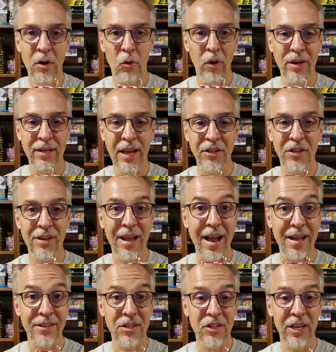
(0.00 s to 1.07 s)
Orientation
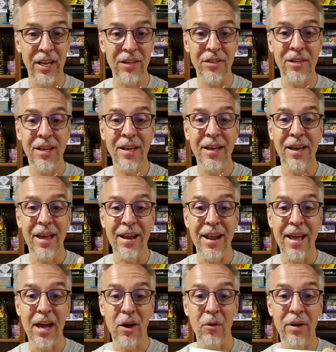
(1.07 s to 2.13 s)
hasn't changed, and
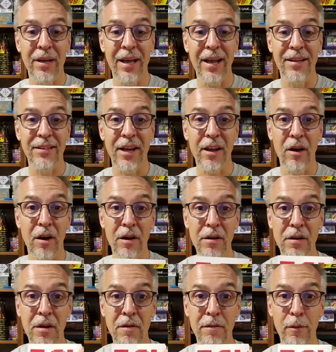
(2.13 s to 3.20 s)
now as I
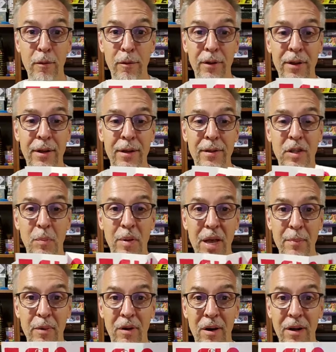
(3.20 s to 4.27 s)
unfold the
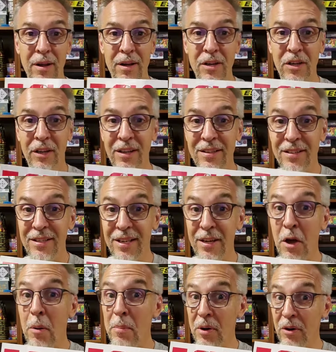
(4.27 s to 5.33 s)
paper, you're going to
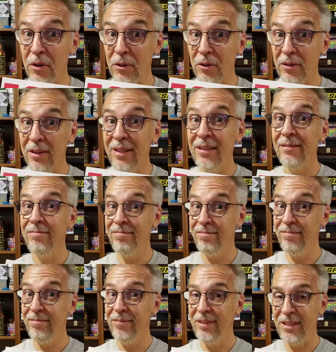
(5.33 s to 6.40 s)
see a miracle.
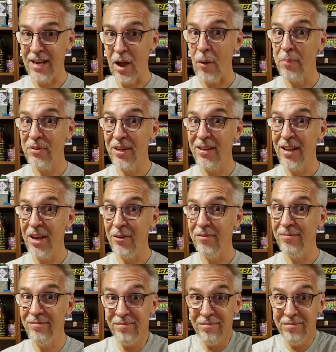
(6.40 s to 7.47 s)
It's now upside
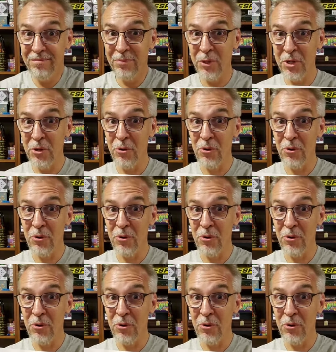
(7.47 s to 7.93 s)
down. Pretty